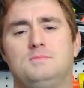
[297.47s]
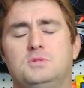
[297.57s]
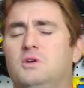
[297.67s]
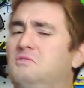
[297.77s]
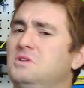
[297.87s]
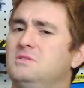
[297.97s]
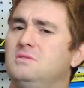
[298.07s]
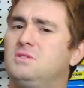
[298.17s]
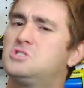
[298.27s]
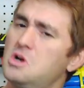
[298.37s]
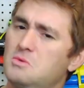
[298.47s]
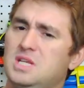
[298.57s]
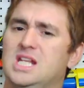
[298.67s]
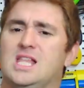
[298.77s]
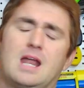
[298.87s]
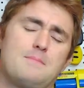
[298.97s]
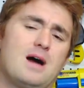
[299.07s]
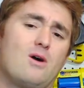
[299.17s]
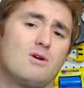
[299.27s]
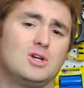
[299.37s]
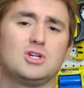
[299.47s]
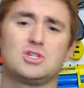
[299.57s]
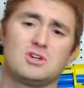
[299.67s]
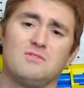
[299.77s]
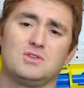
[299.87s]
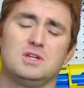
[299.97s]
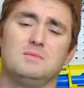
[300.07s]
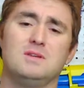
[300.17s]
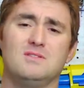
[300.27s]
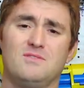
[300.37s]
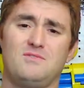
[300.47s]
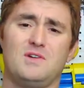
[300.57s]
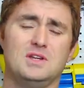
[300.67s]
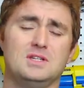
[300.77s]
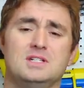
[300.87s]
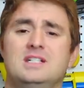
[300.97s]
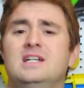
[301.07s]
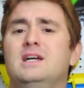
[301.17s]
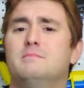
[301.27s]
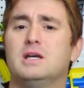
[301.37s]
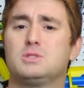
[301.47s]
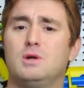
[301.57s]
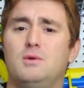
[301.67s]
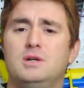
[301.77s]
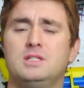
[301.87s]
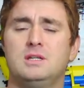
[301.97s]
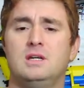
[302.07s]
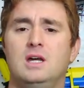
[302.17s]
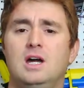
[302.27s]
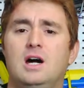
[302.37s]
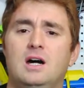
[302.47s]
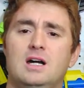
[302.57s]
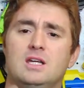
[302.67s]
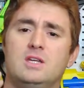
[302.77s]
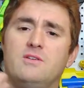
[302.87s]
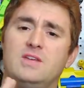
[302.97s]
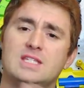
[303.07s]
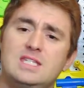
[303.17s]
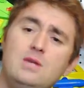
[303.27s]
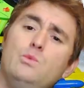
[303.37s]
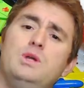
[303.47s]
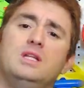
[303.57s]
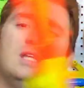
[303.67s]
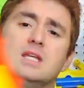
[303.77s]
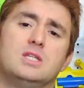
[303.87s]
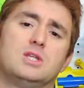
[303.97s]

So if you don't need a lot of power, you're just looking for something fun to mess around with, if you see one of these in a